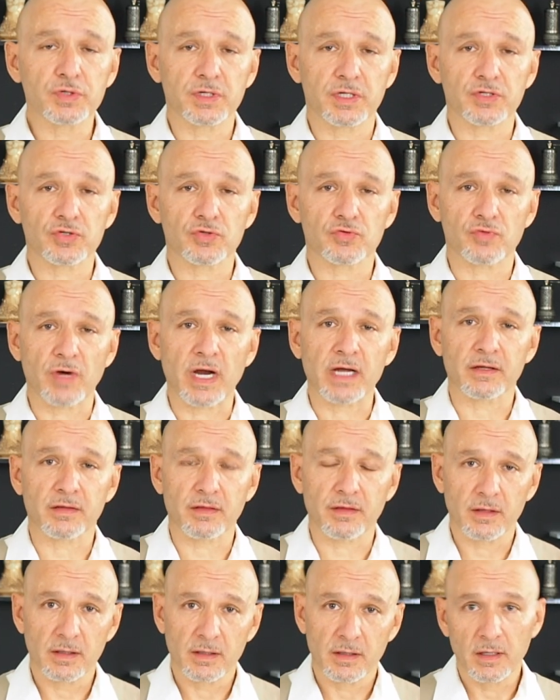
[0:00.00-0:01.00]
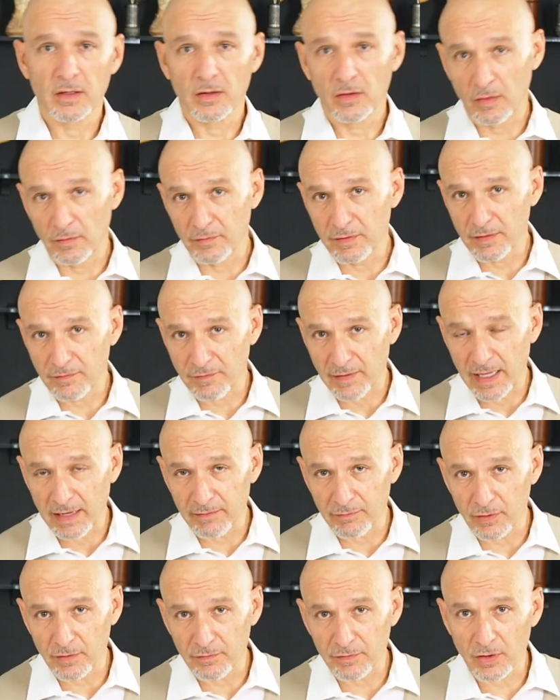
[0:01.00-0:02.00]
the strength of the
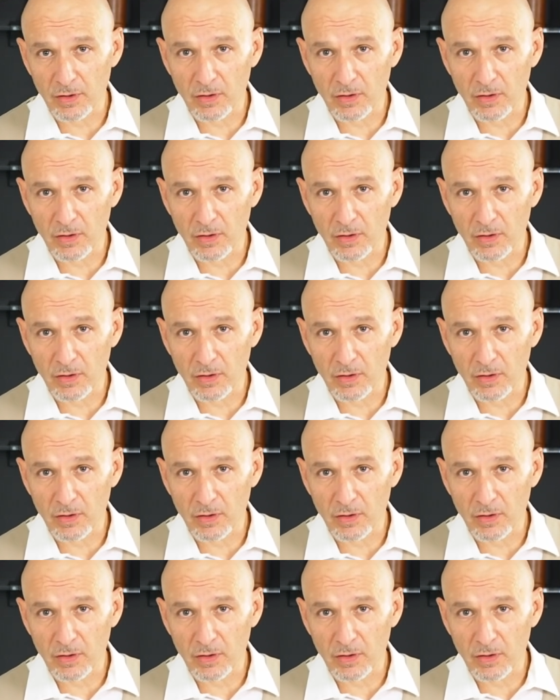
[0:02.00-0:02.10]
flavor of your